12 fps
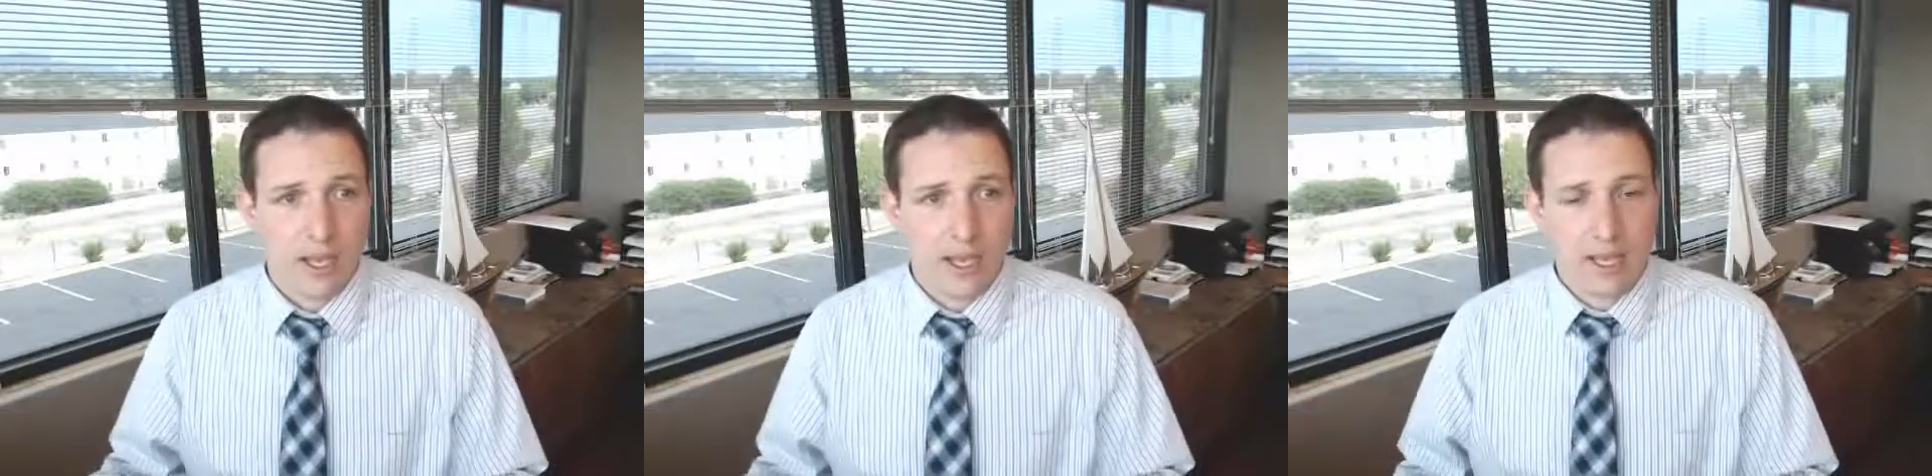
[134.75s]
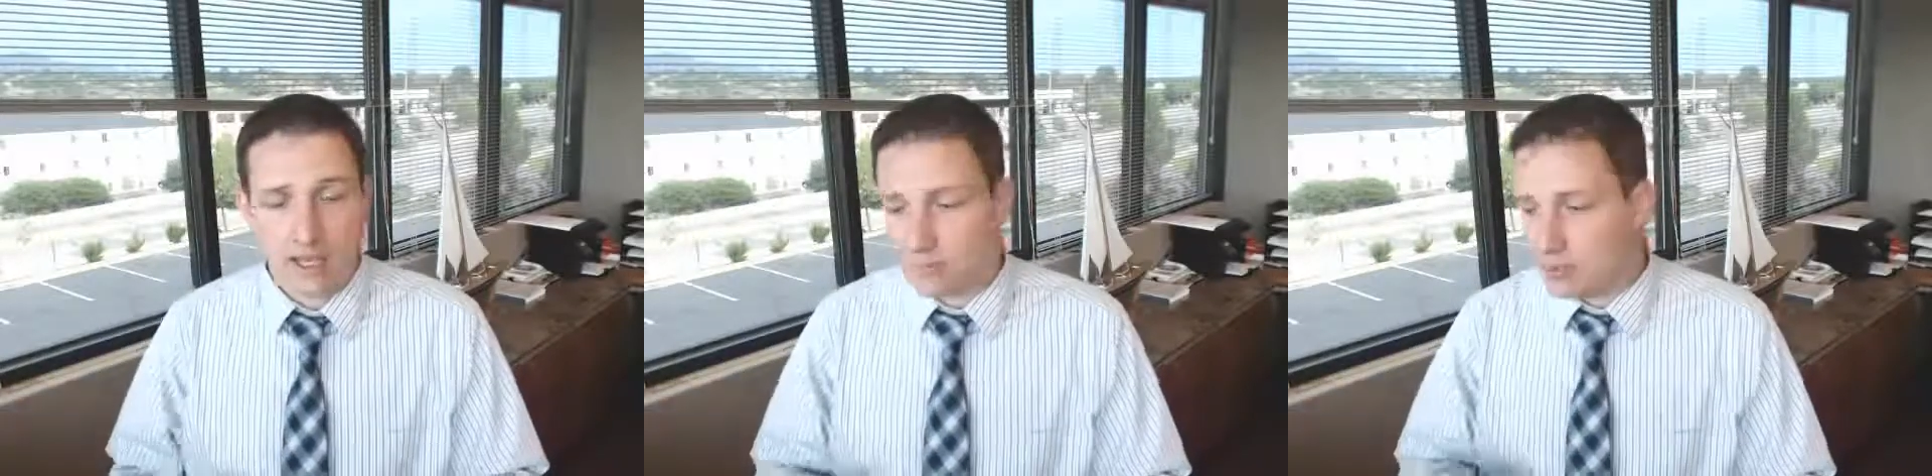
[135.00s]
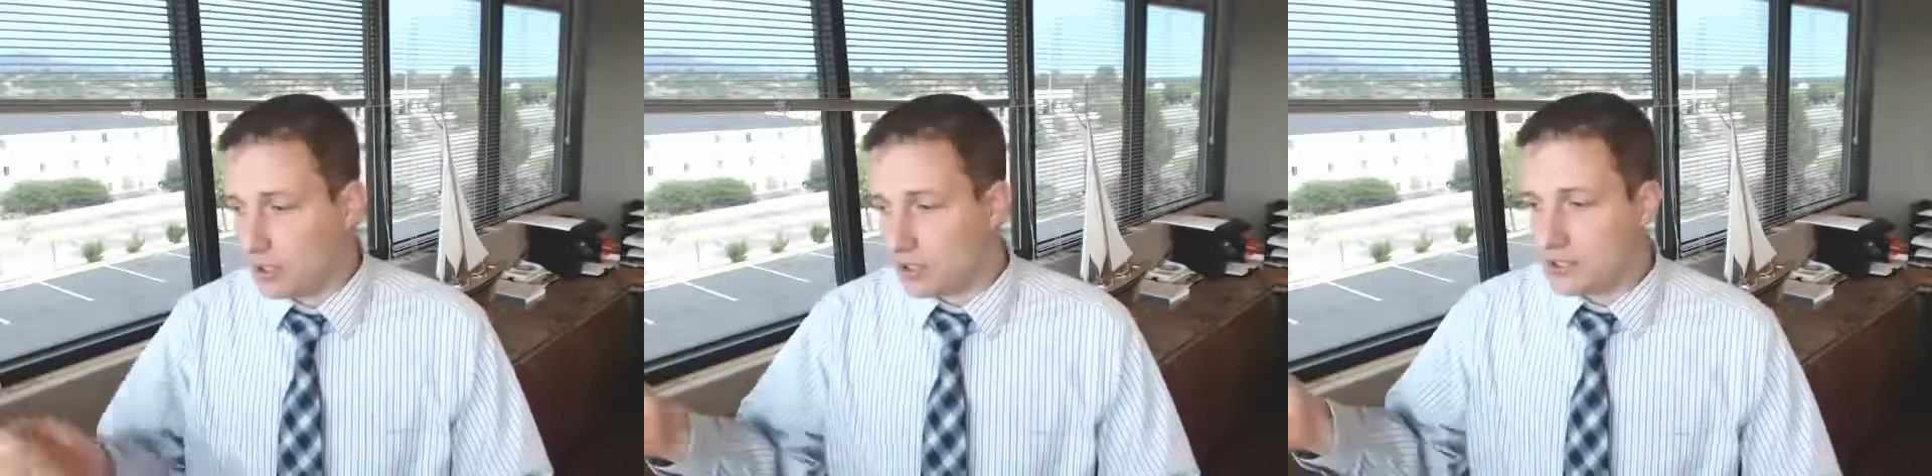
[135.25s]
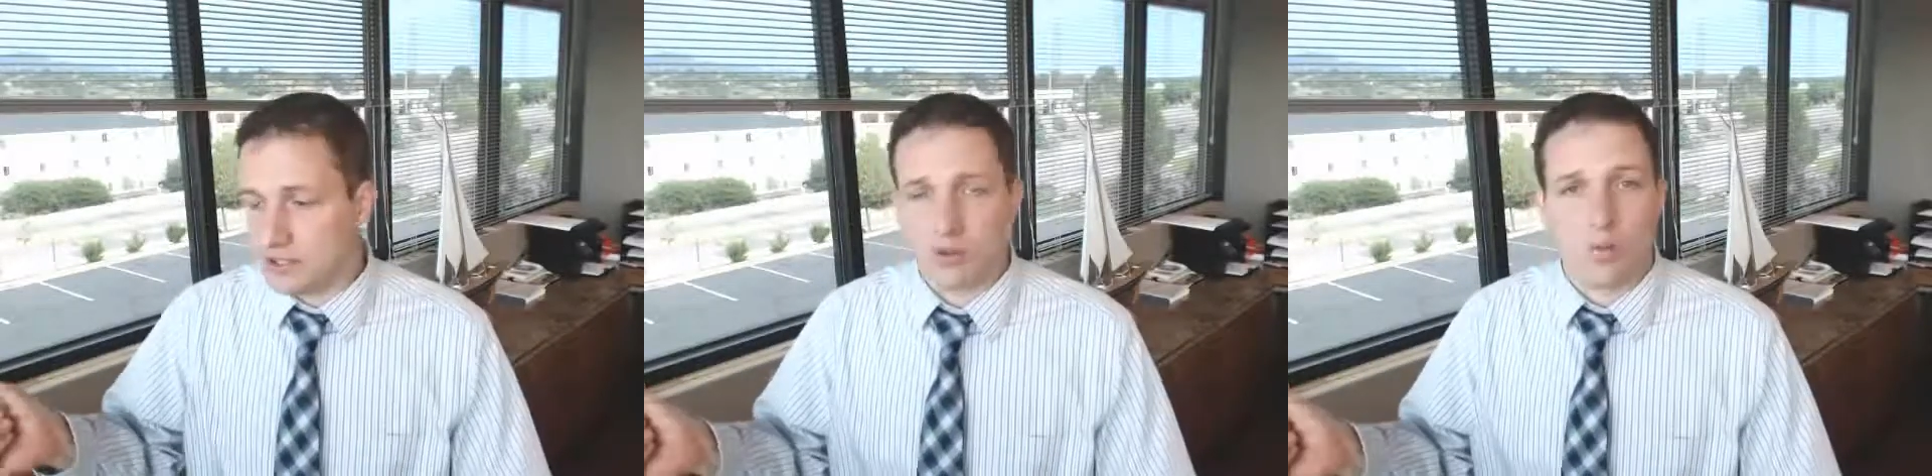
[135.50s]
and it
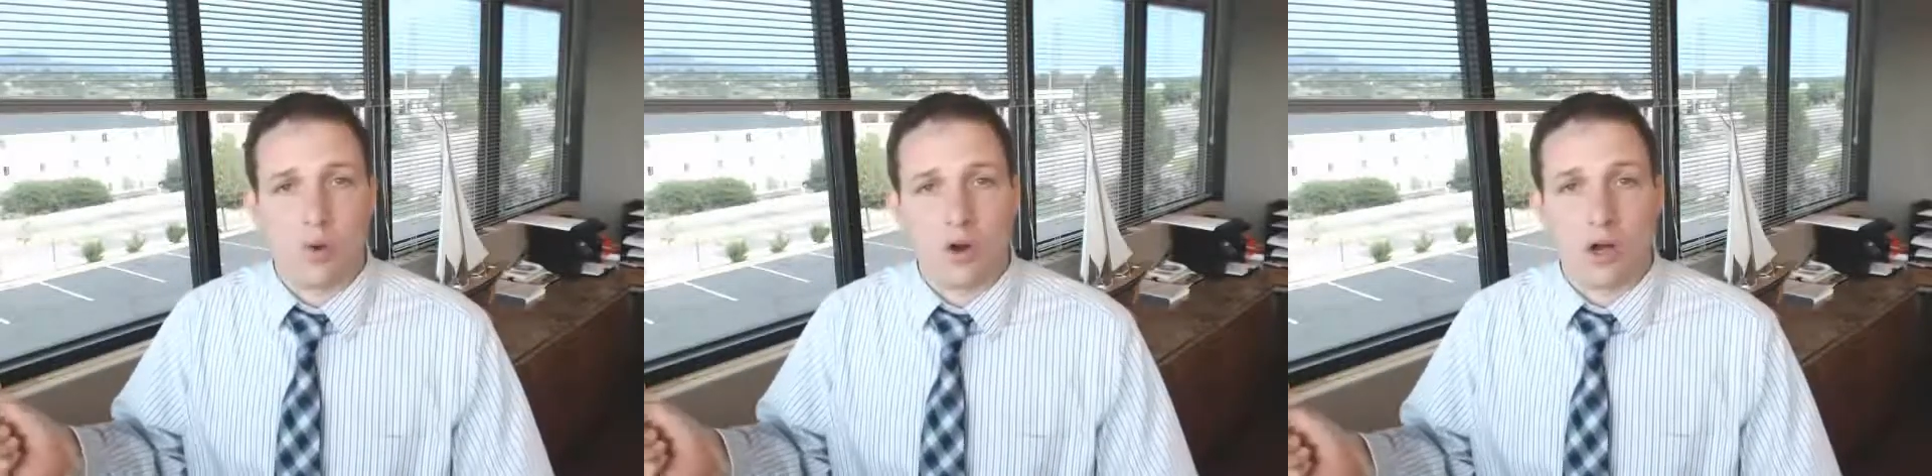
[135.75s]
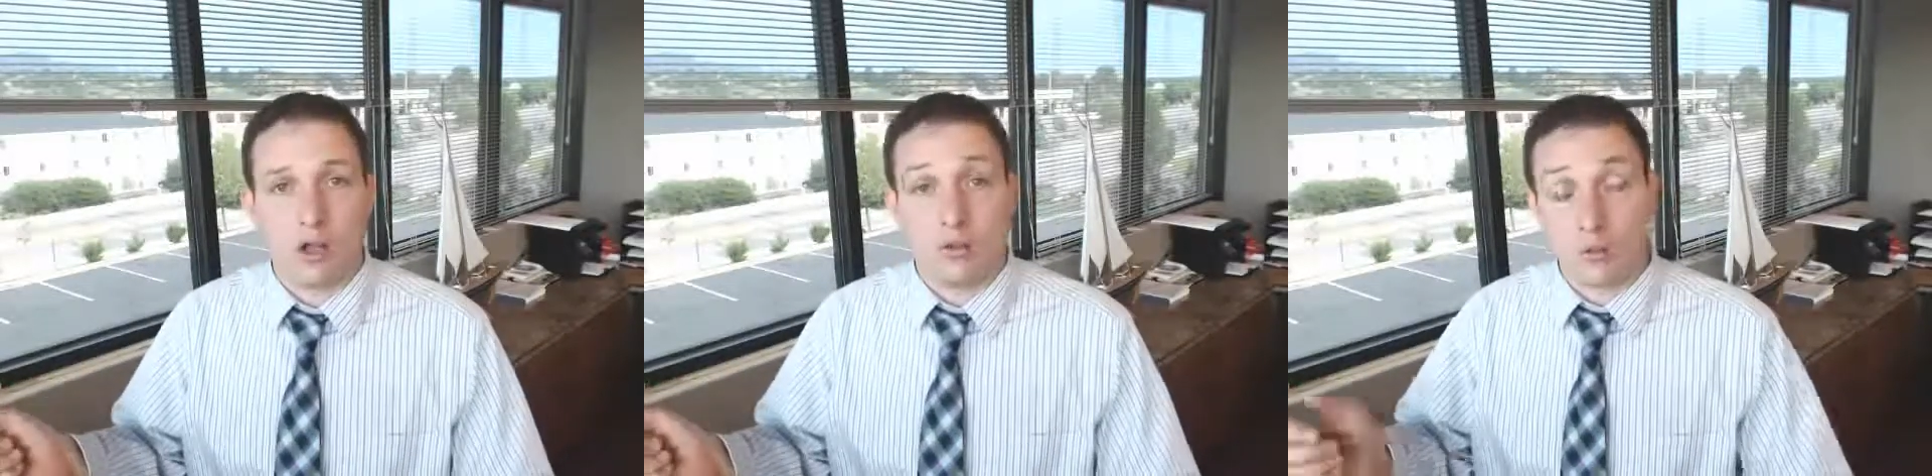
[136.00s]
plugs into the wall.